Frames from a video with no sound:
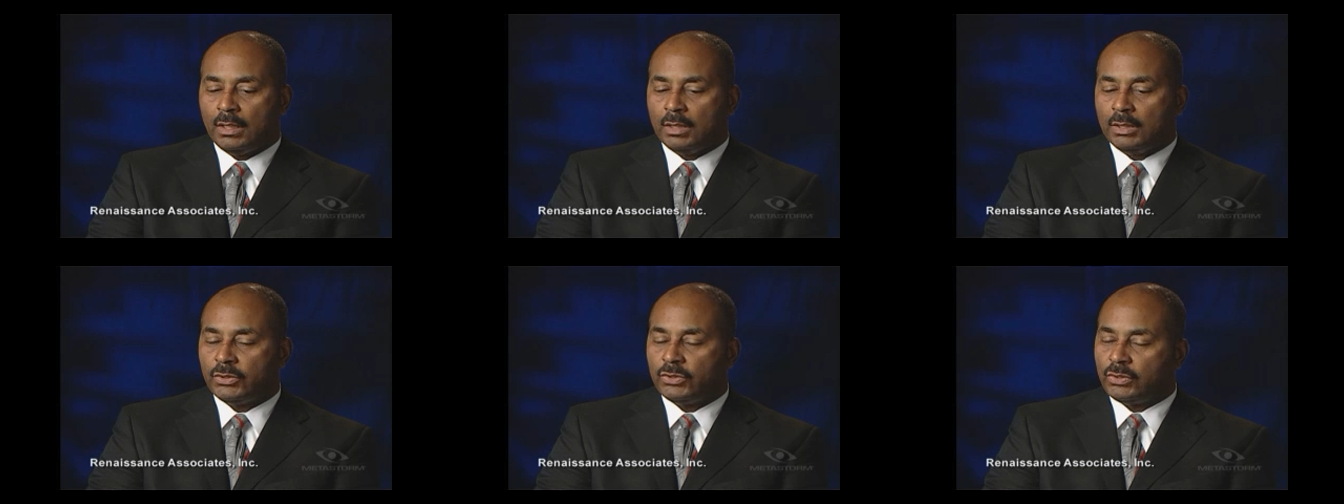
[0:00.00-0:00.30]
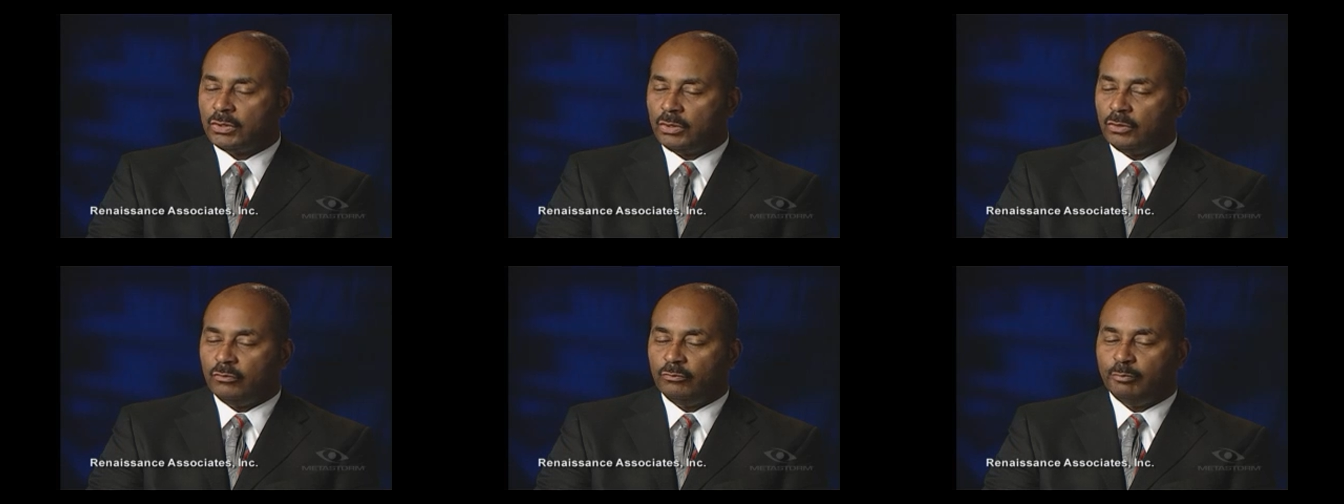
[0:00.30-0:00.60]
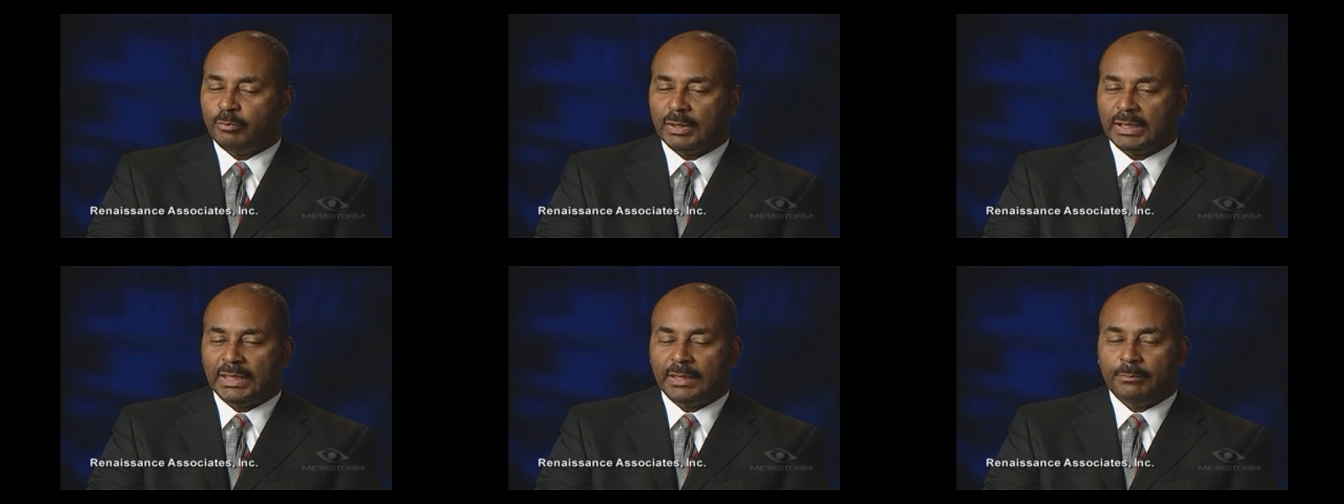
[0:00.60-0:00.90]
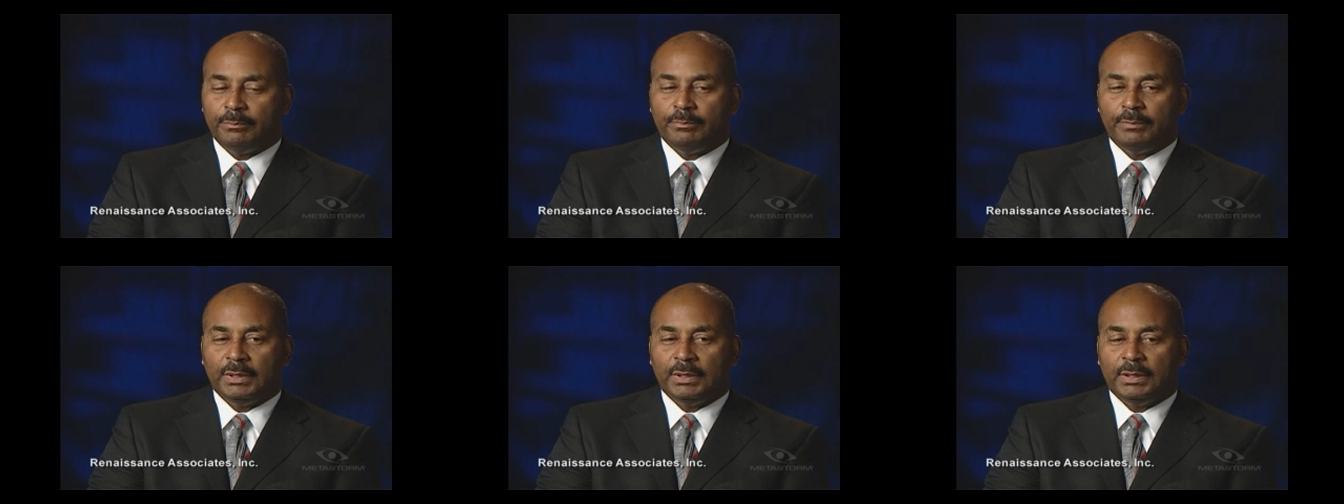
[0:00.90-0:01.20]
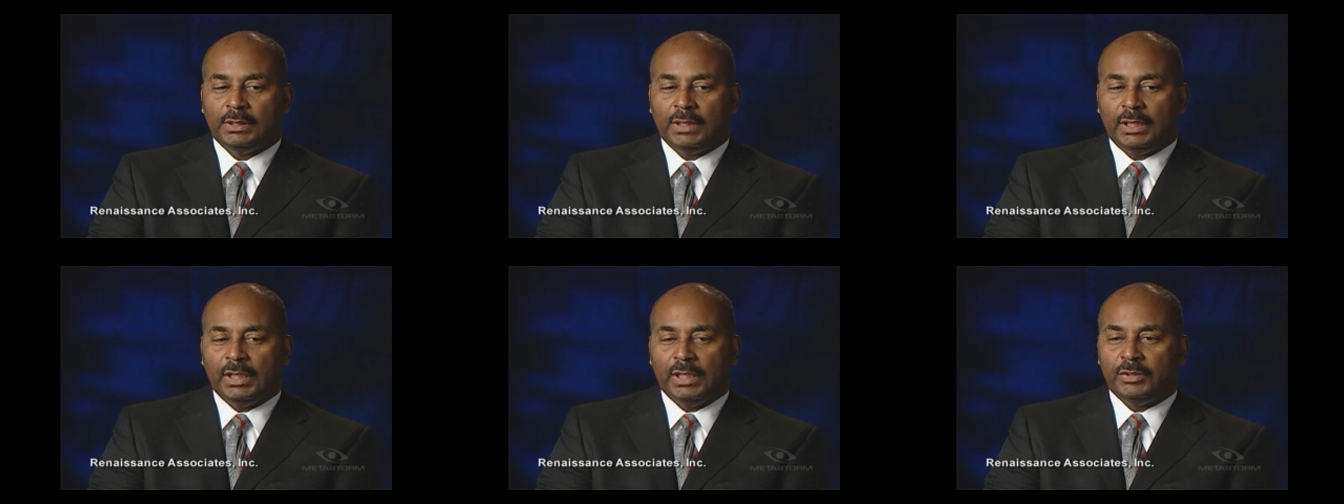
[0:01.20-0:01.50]
stovepipe
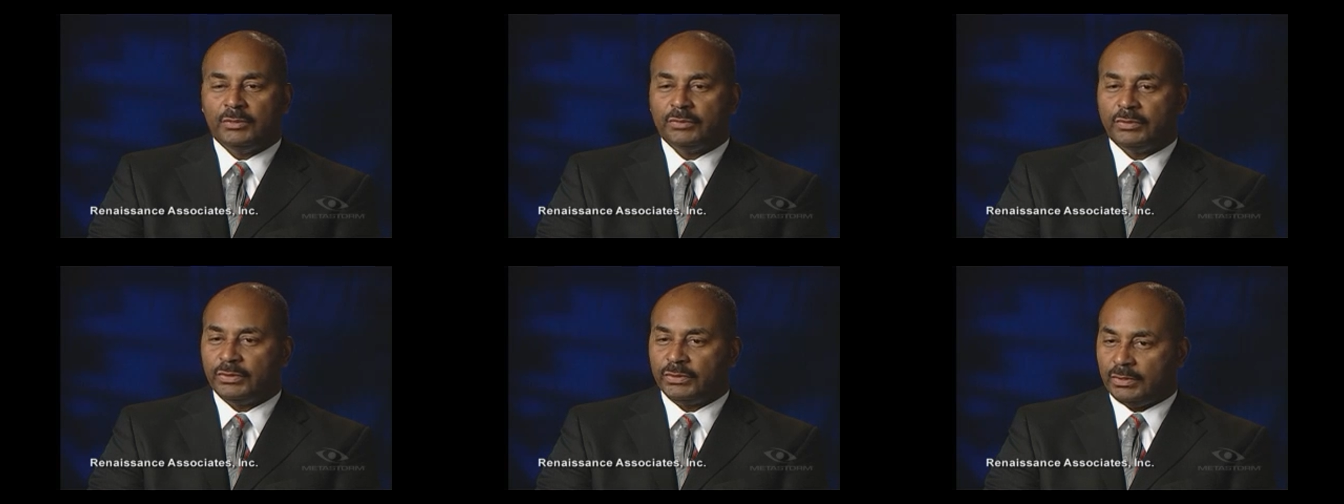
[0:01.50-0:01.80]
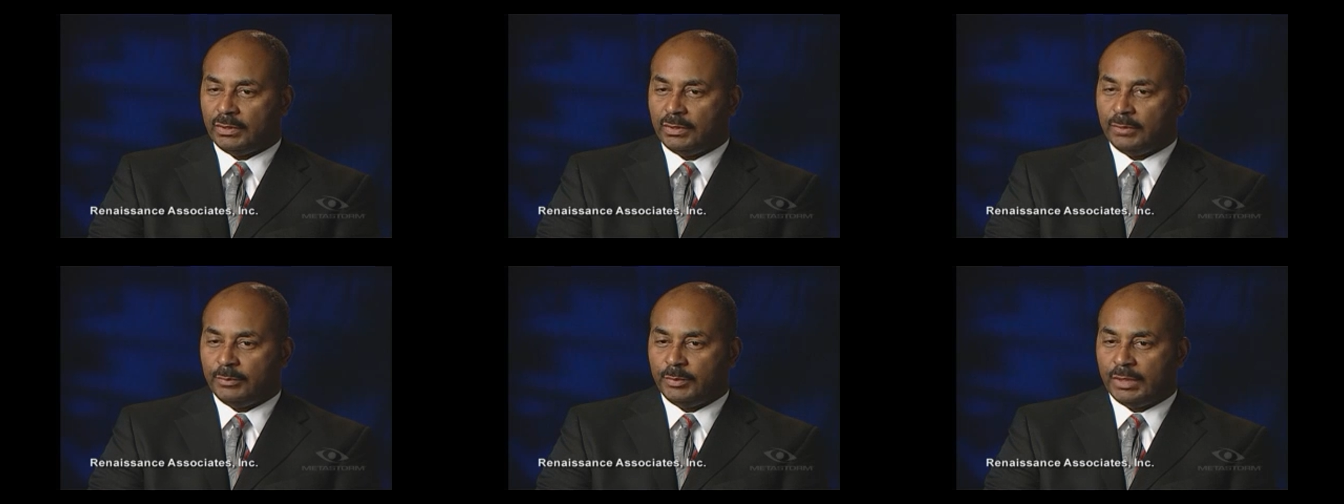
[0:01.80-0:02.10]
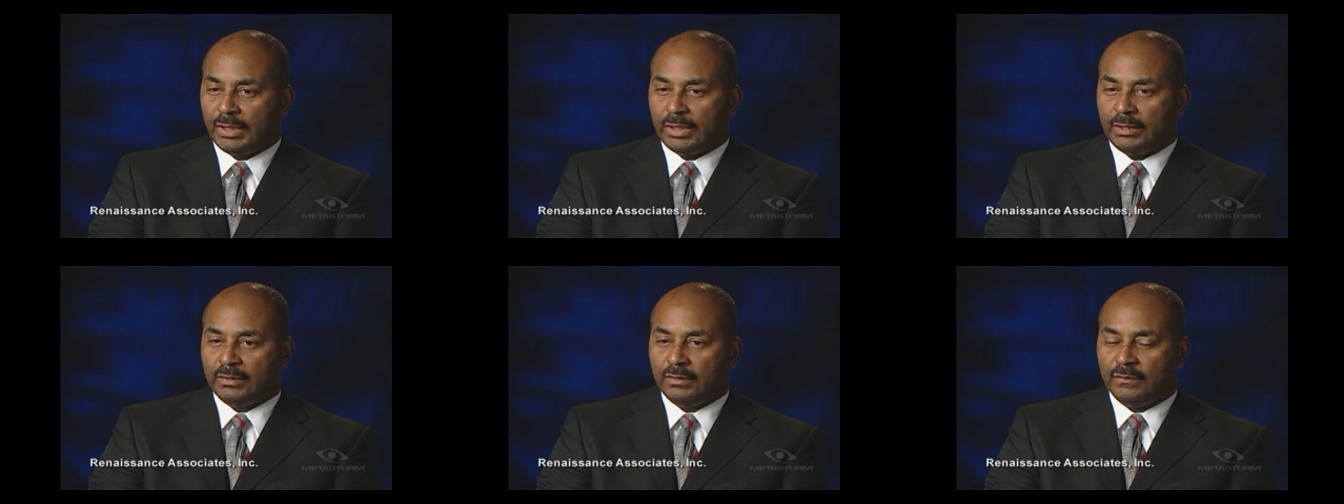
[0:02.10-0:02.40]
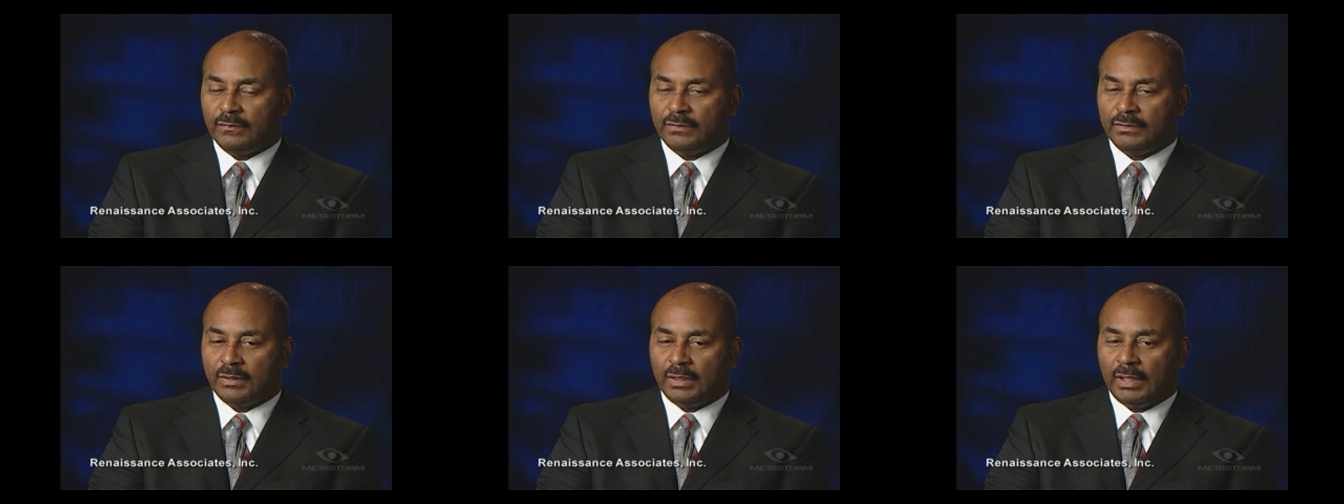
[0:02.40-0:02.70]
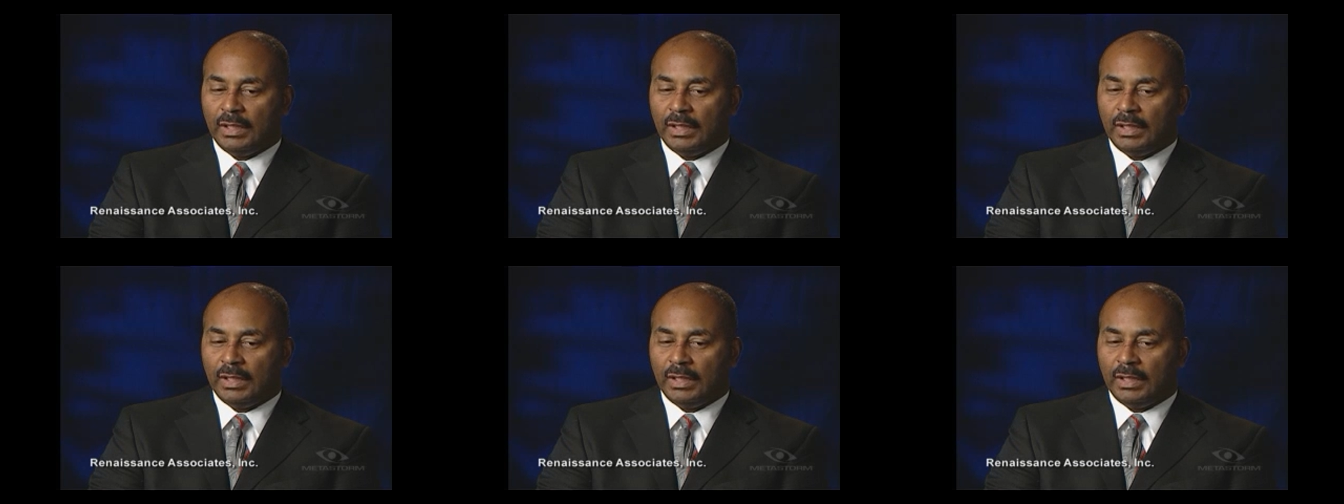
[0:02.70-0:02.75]
interests and objectives